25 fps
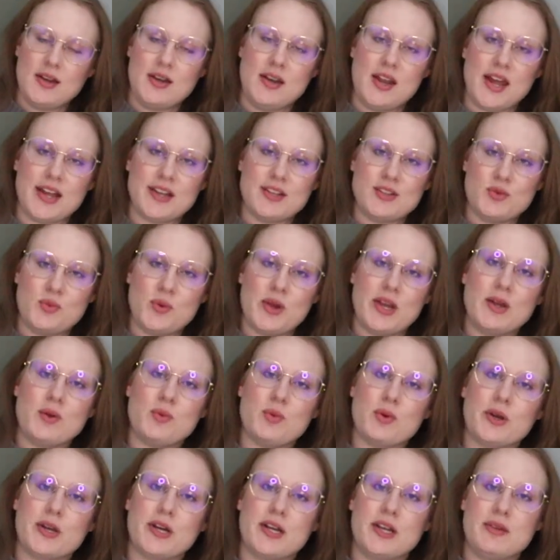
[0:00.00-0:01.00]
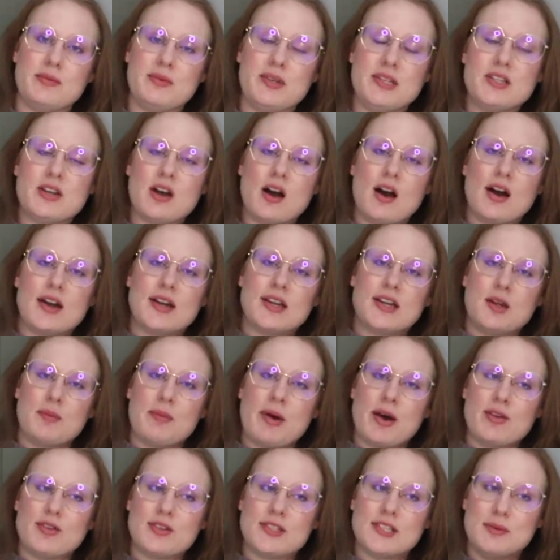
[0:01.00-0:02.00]
Next week, we're going to be talking
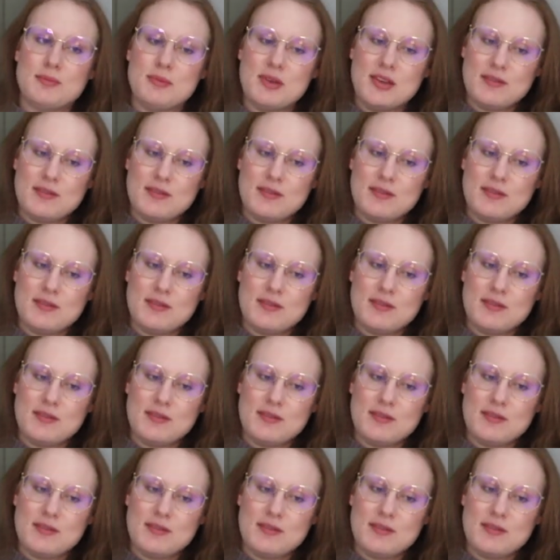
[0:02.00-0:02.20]
about some